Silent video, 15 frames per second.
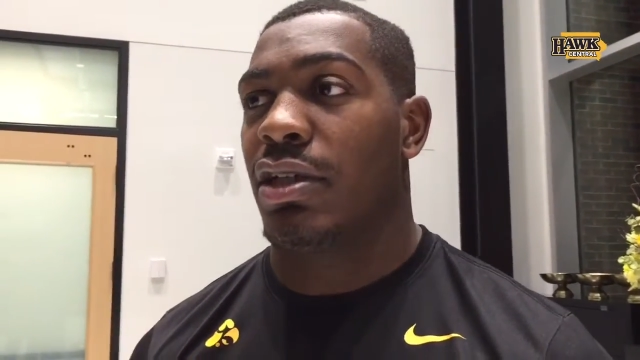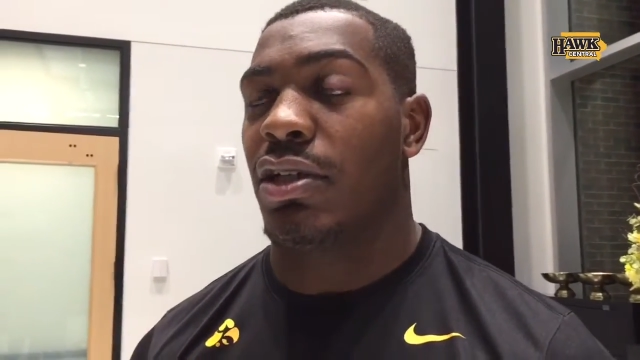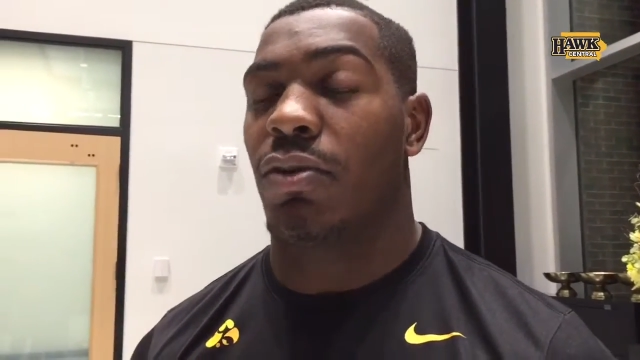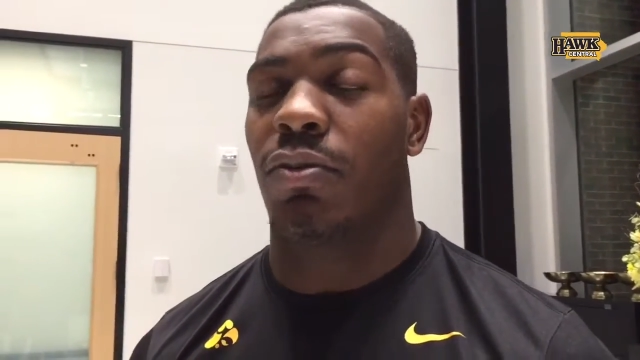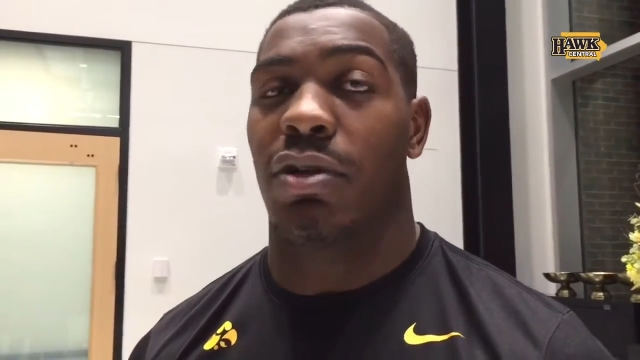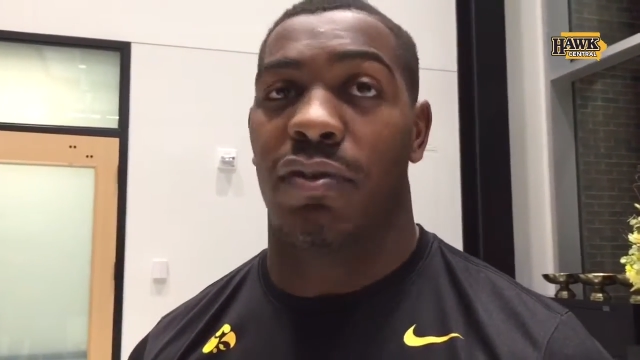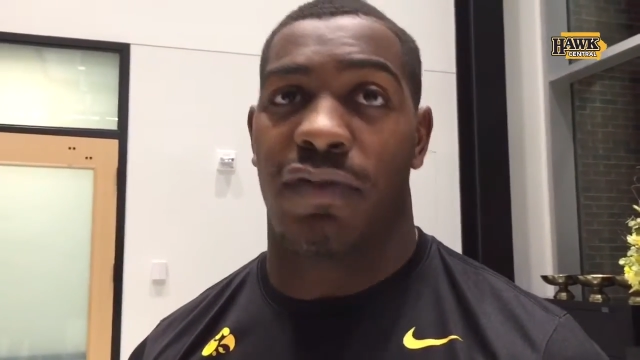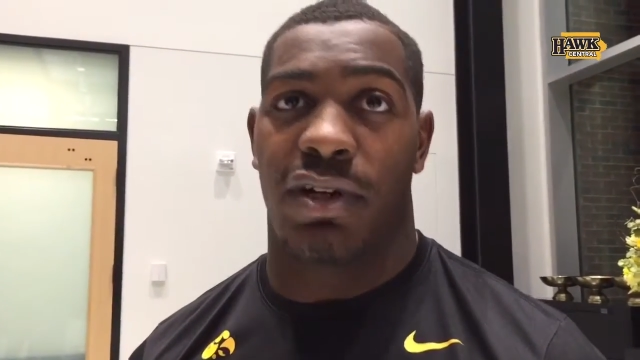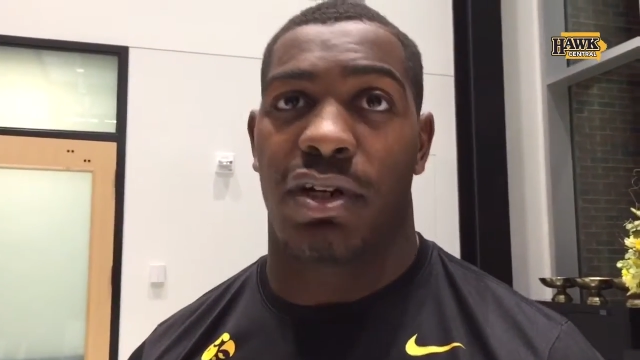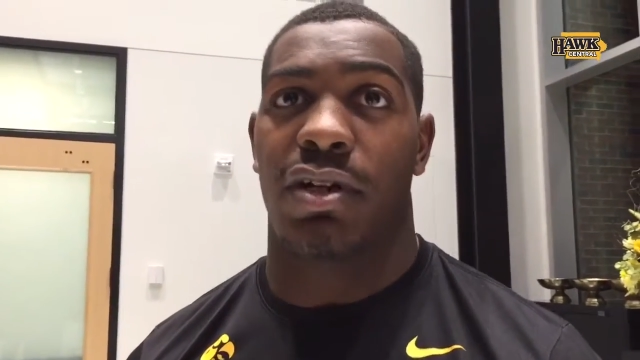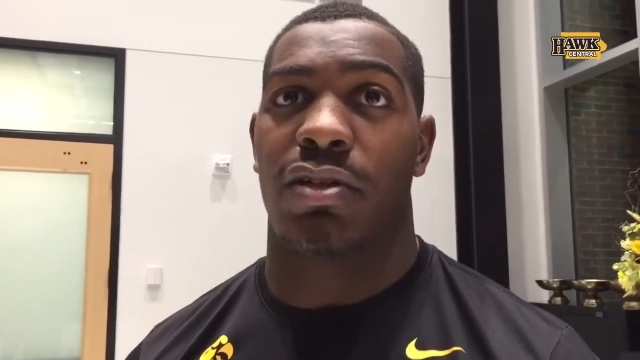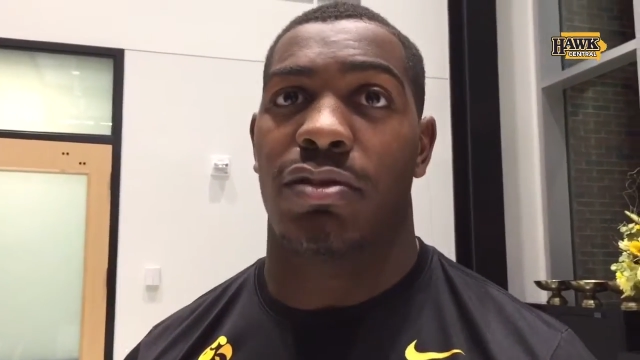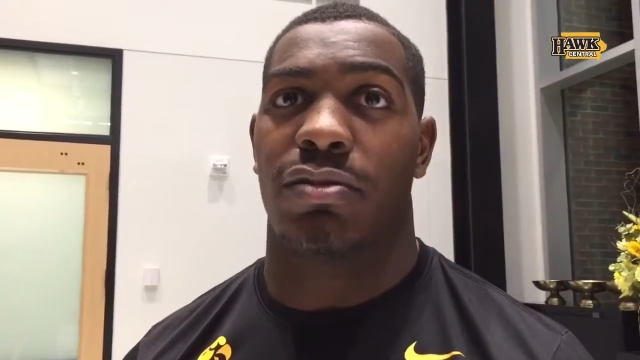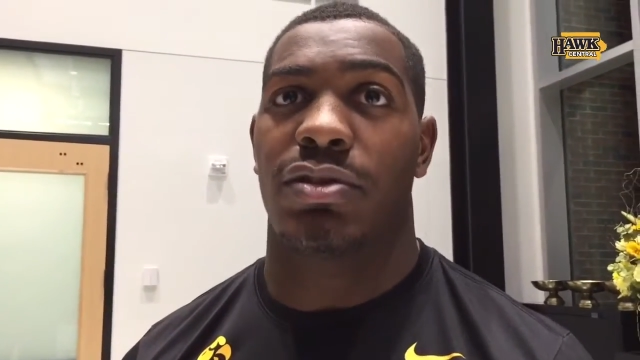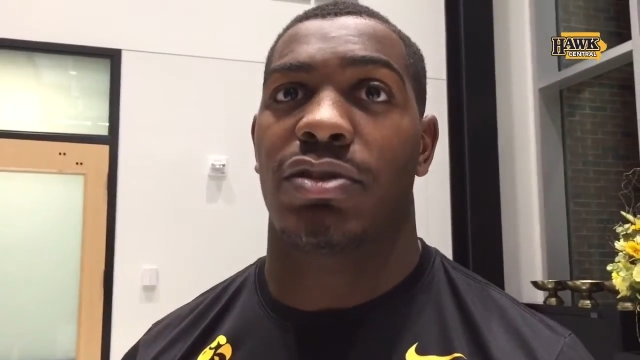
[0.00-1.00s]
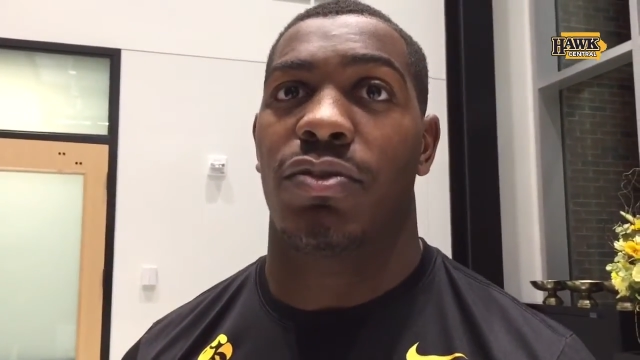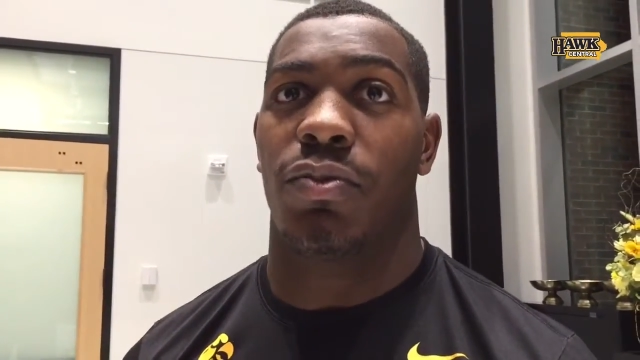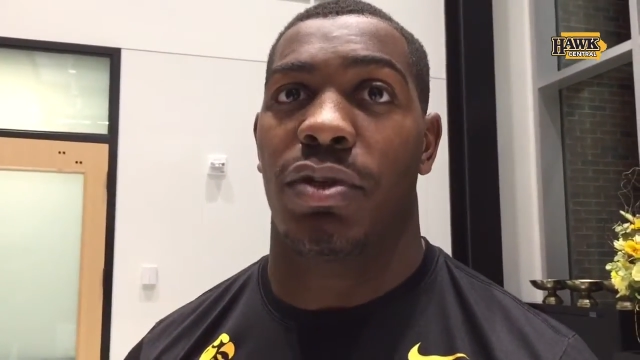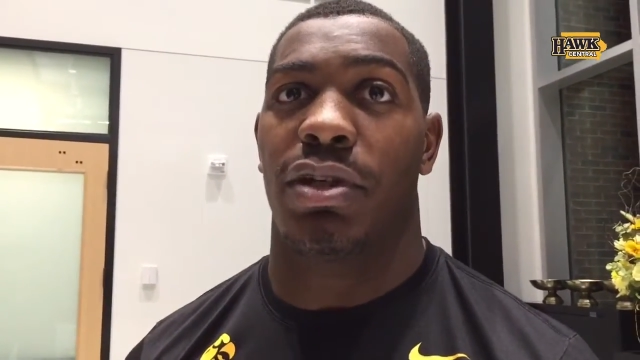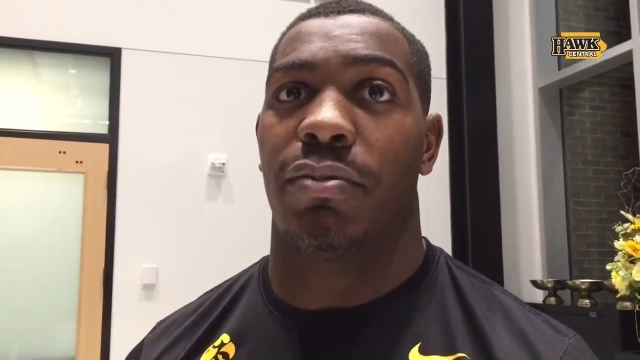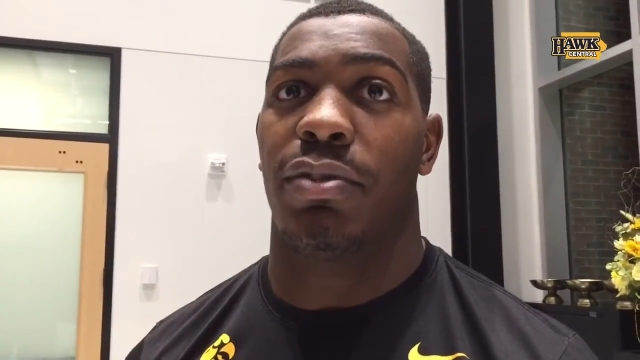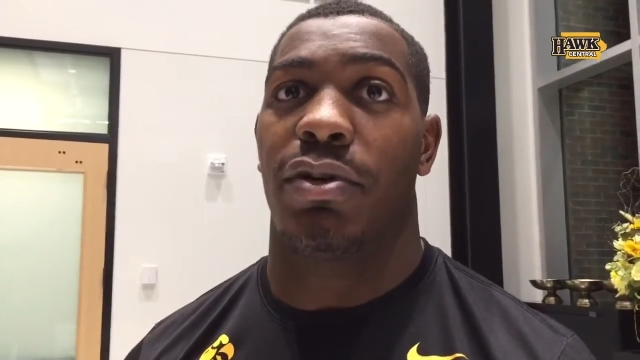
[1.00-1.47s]
You know, one of our goals was to
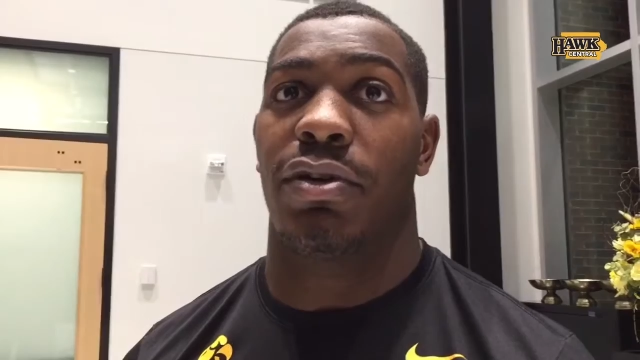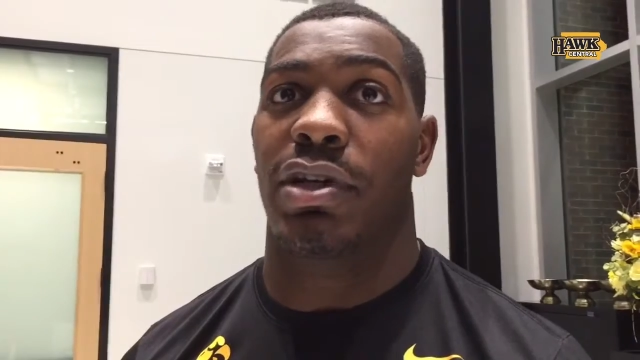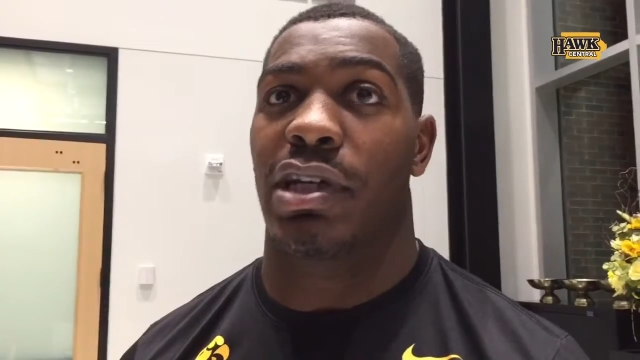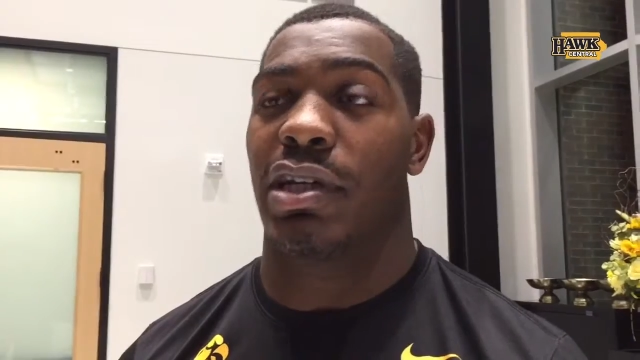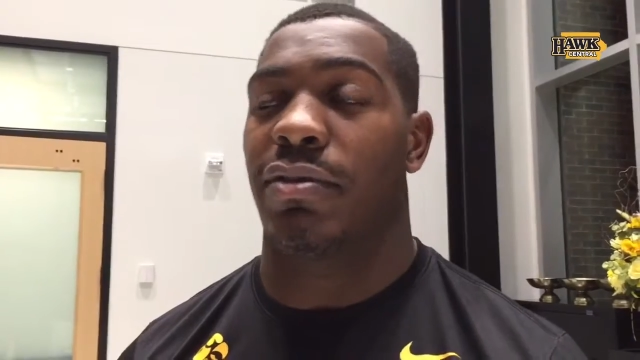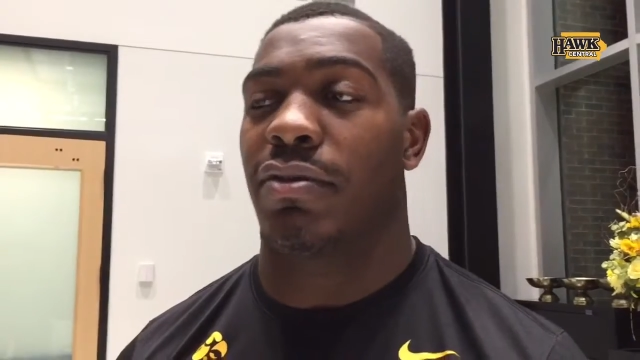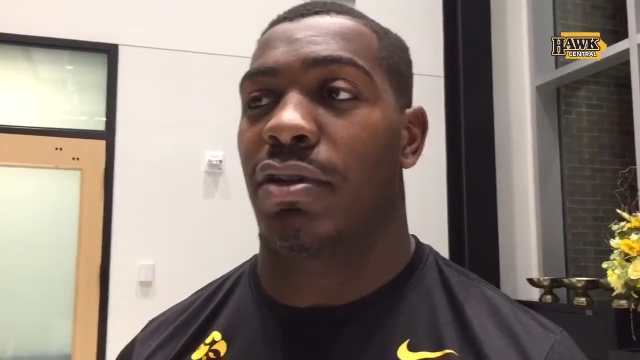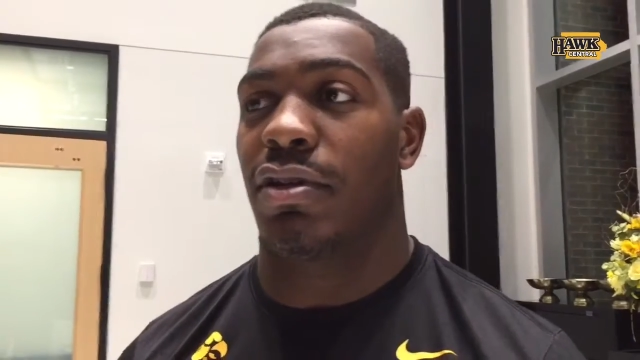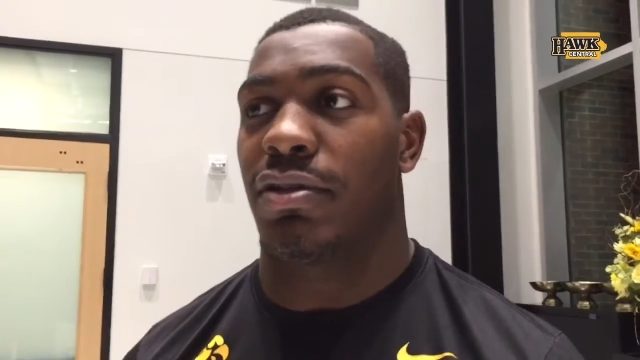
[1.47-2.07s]
win a bowl game.